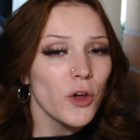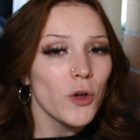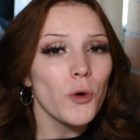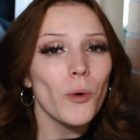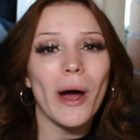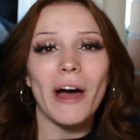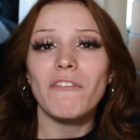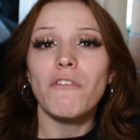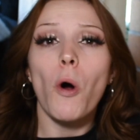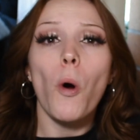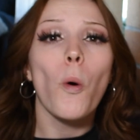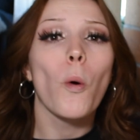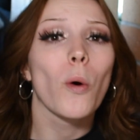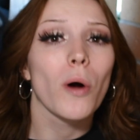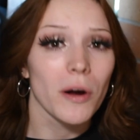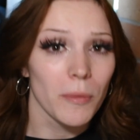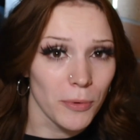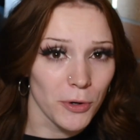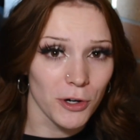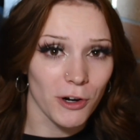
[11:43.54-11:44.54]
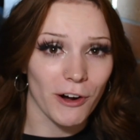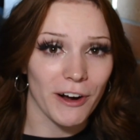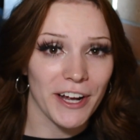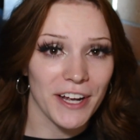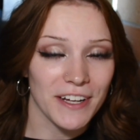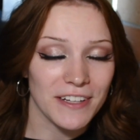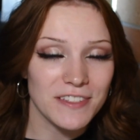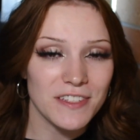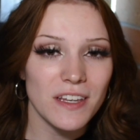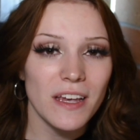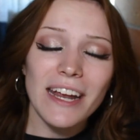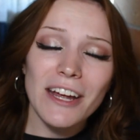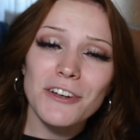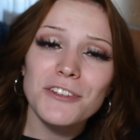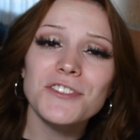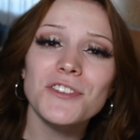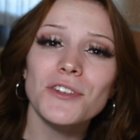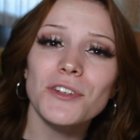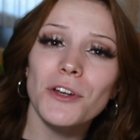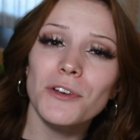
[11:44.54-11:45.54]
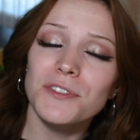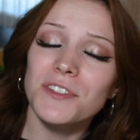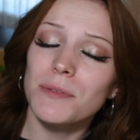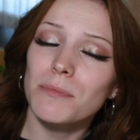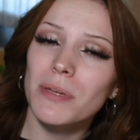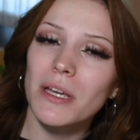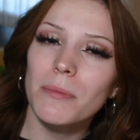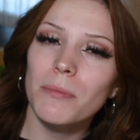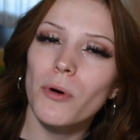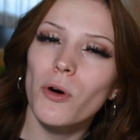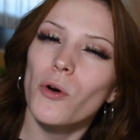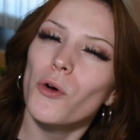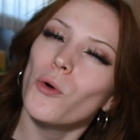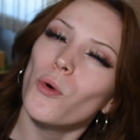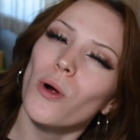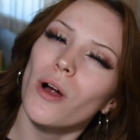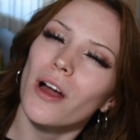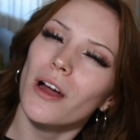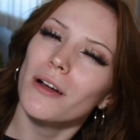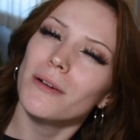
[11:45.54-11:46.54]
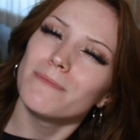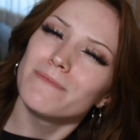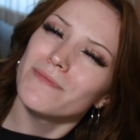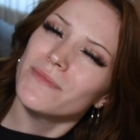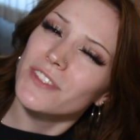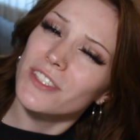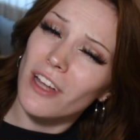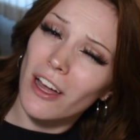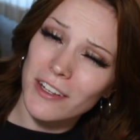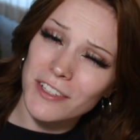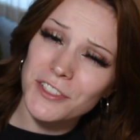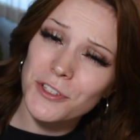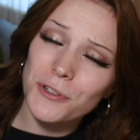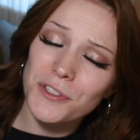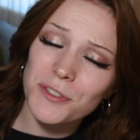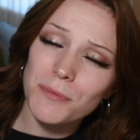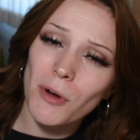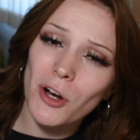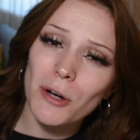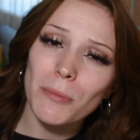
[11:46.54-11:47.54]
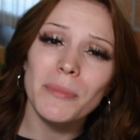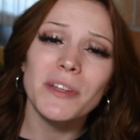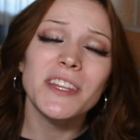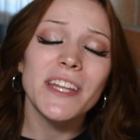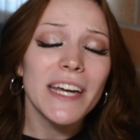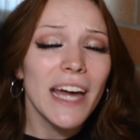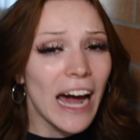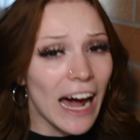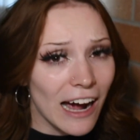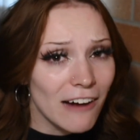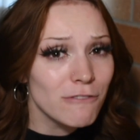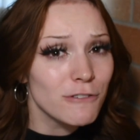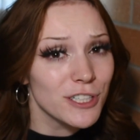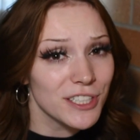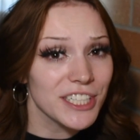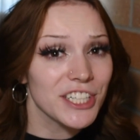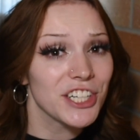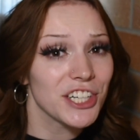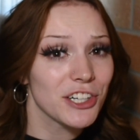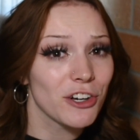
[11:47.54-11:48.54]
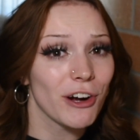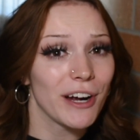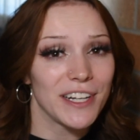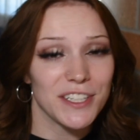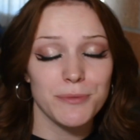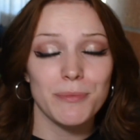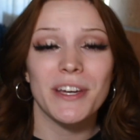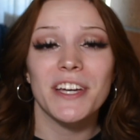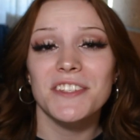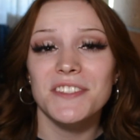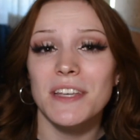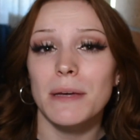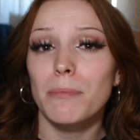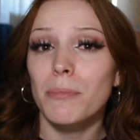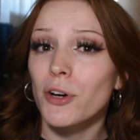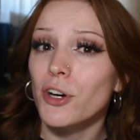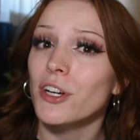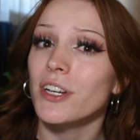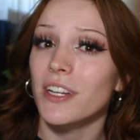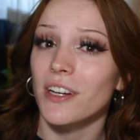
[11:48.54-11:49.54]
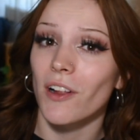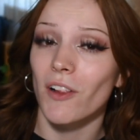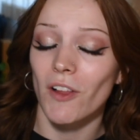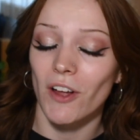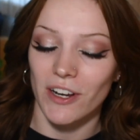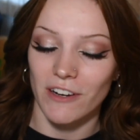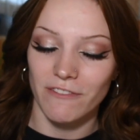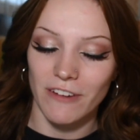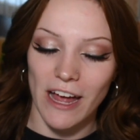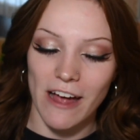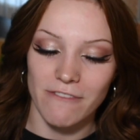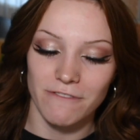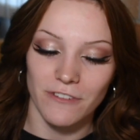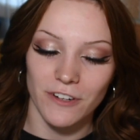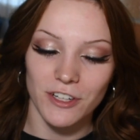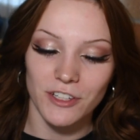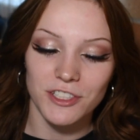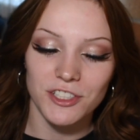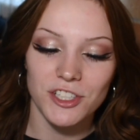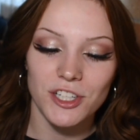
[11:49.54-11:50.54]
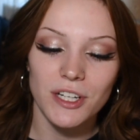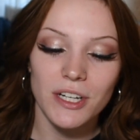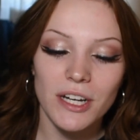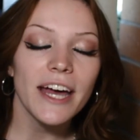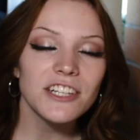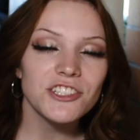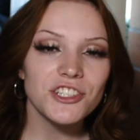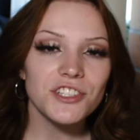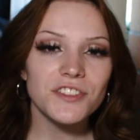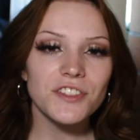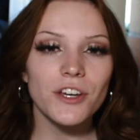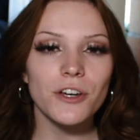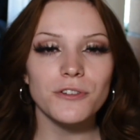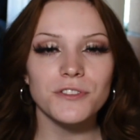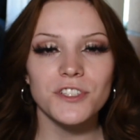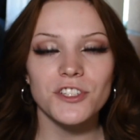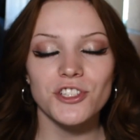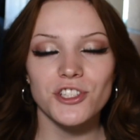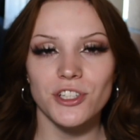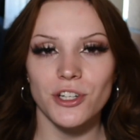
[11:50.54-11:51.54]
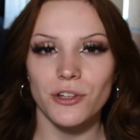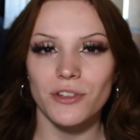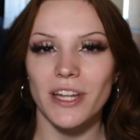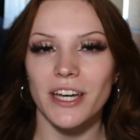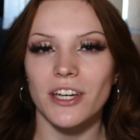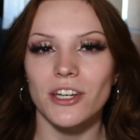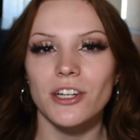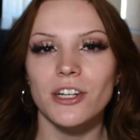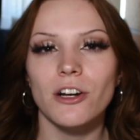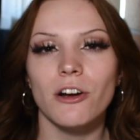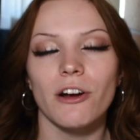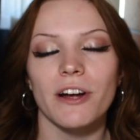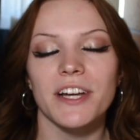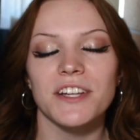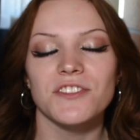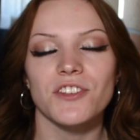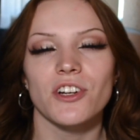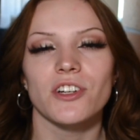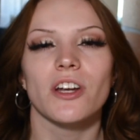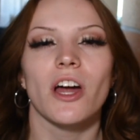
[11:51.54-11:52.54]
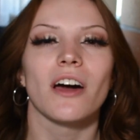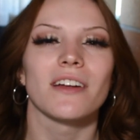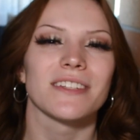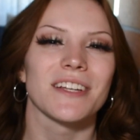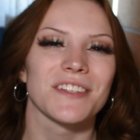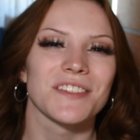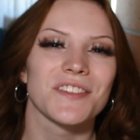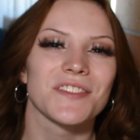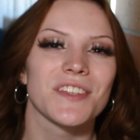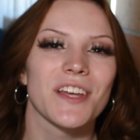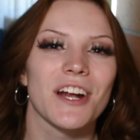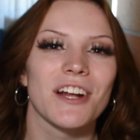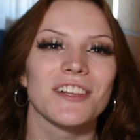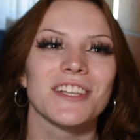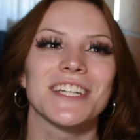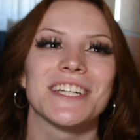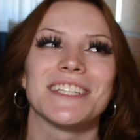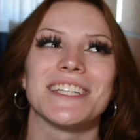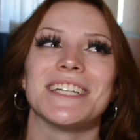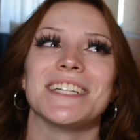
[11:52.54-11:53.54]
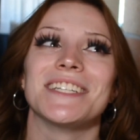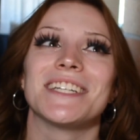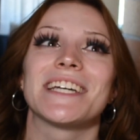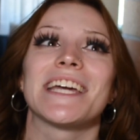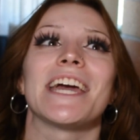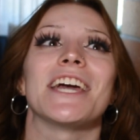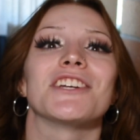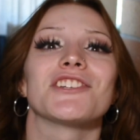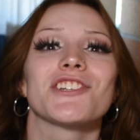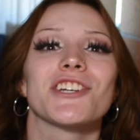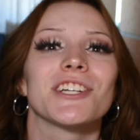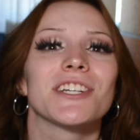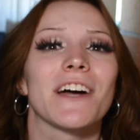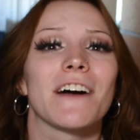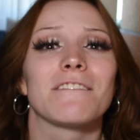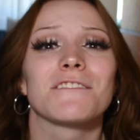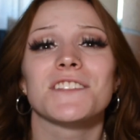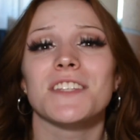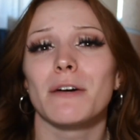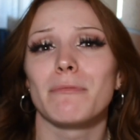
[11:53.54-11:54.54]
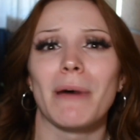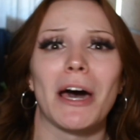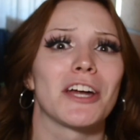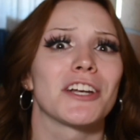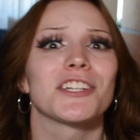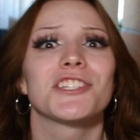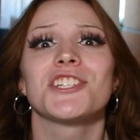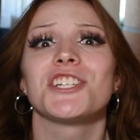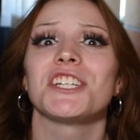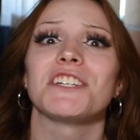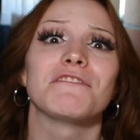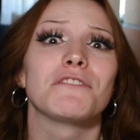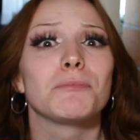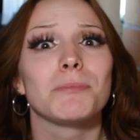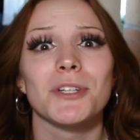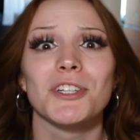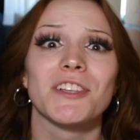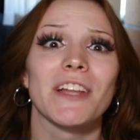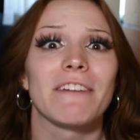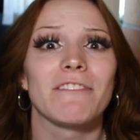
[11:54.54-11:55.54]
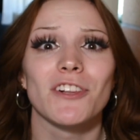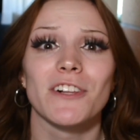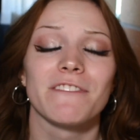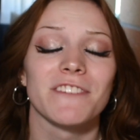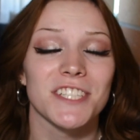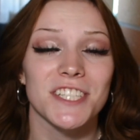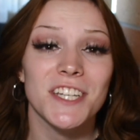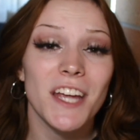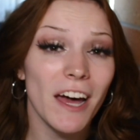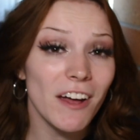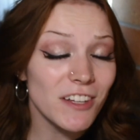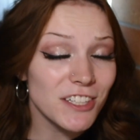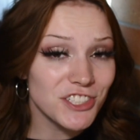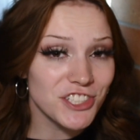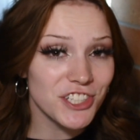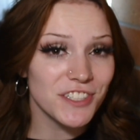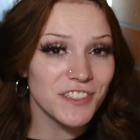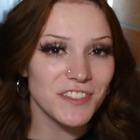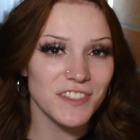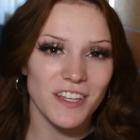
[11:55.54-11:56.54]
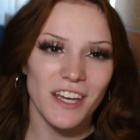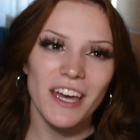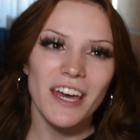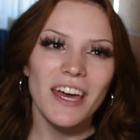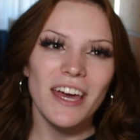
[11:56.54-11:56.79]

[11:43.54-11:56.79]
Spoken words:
who have horrible grades. And I also know some people who are not so smart, but they have really good grades because they put in a lot of effort. It just goes to show that good grades are not necessarily an indication of some unachievable level of intelligence.